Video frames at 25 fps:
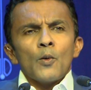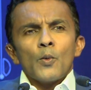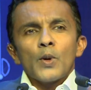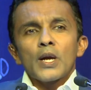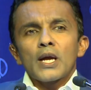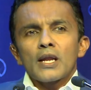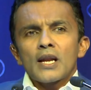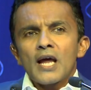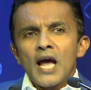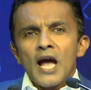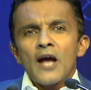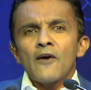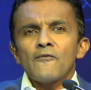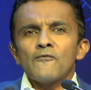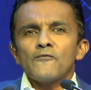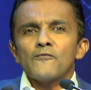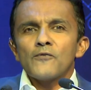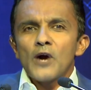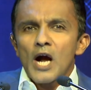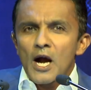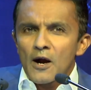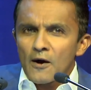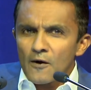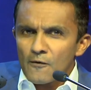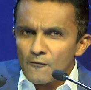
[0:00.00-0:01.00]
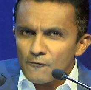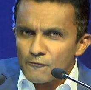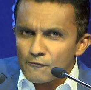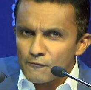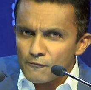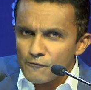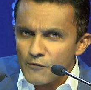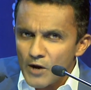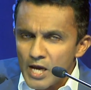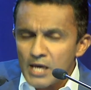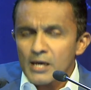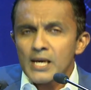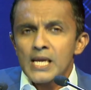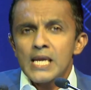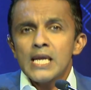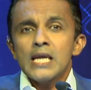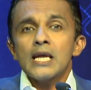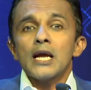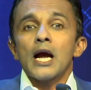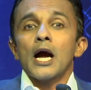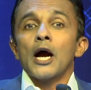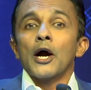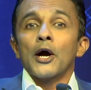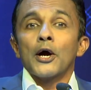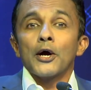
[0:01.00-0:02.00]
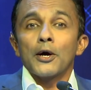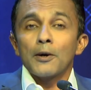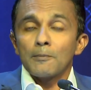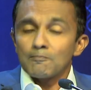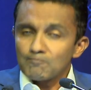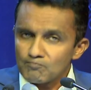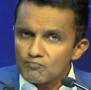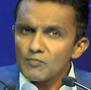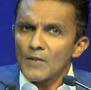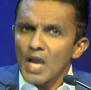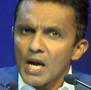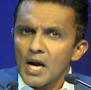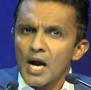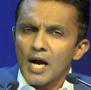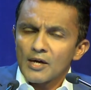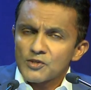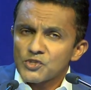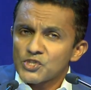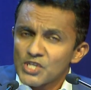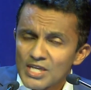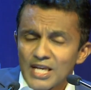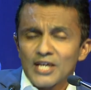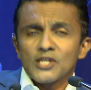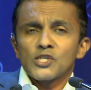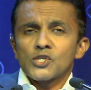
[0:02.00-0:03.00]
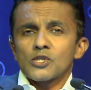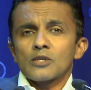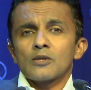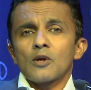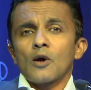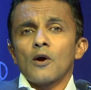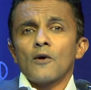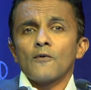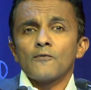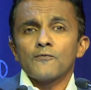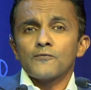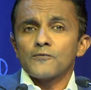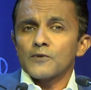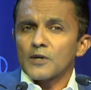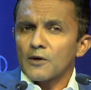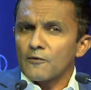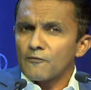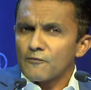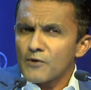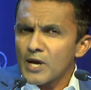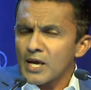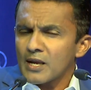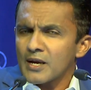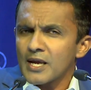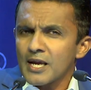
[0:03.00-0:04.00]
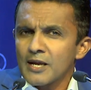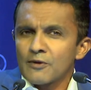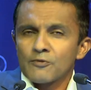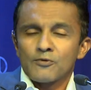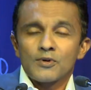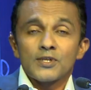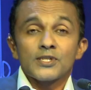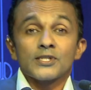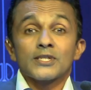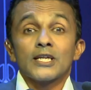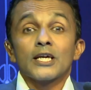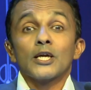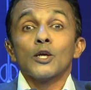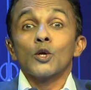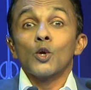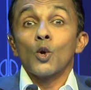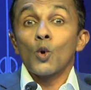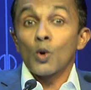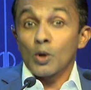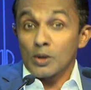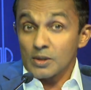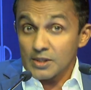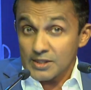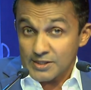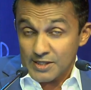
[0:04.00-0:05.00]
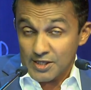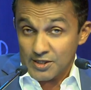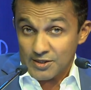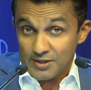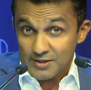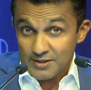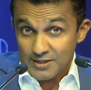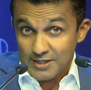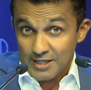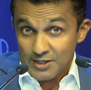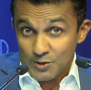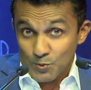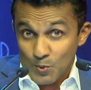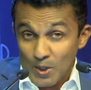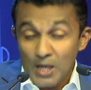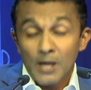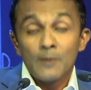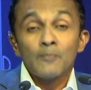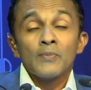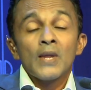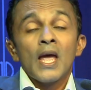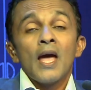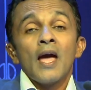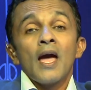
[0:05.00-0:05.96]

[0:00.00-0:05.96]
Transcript: we're going to have a selection of very interesting local sessions as well,